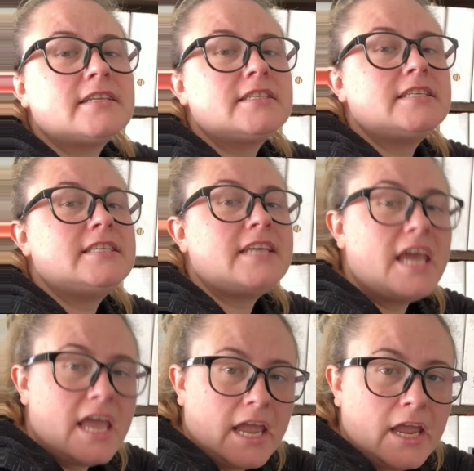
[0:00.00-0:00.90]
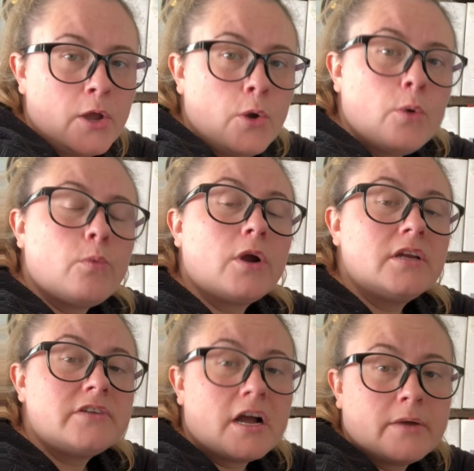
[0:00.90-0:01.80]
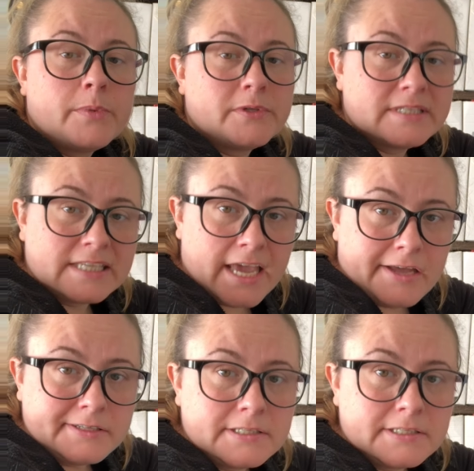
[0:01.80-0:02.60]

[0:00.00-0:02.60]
and today we're going to talk about scales.